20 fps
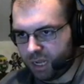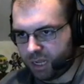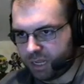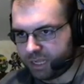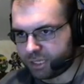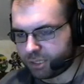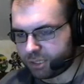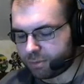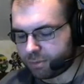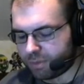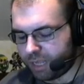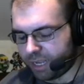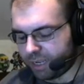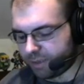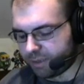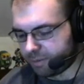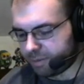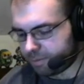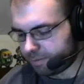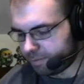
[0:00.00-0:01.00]
like
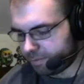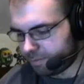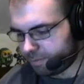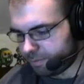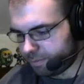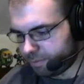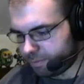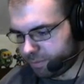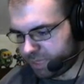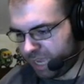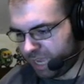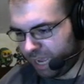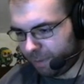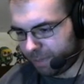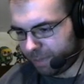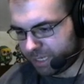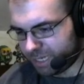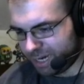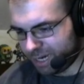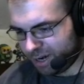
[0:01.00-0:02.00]

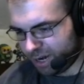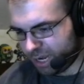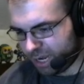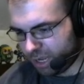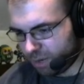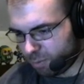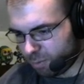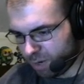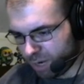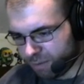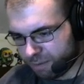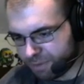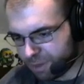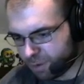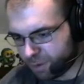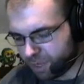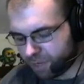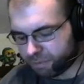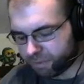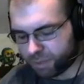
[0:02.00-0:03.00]
commentary on what I'm
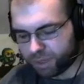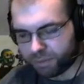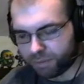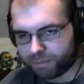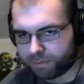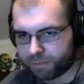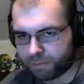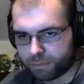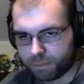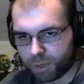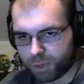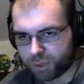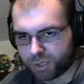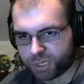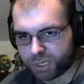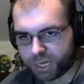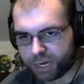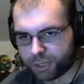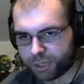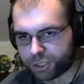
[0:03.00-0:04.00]
doing, but most
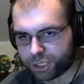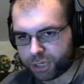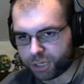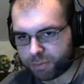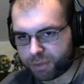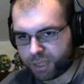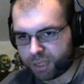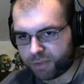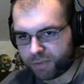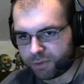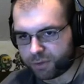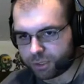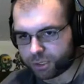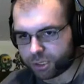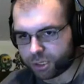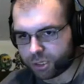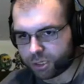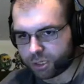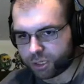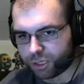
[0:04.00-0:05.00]
airship levels
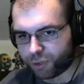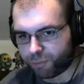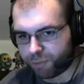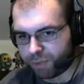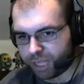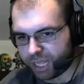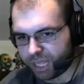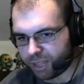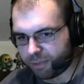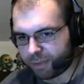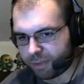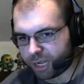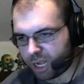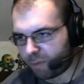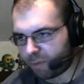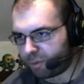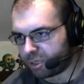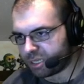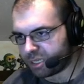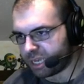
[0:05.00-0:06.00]
are, you play them a couple
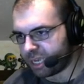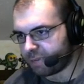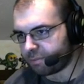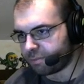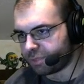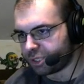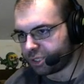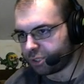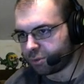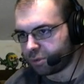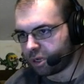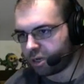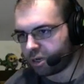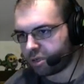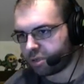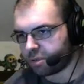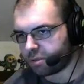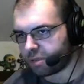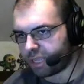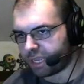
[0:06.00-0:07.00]
times, you learn,
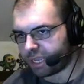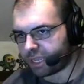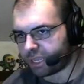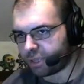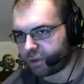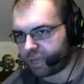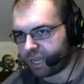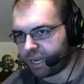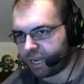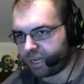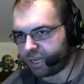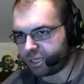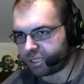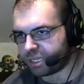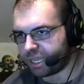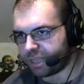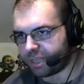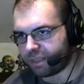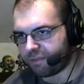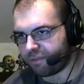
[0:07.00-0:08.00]
like, you kind of just
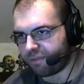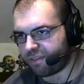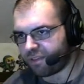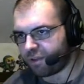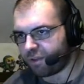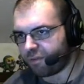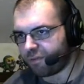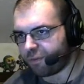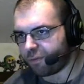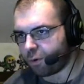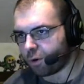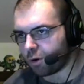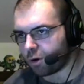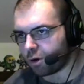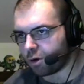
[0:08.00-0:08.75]
get the feel for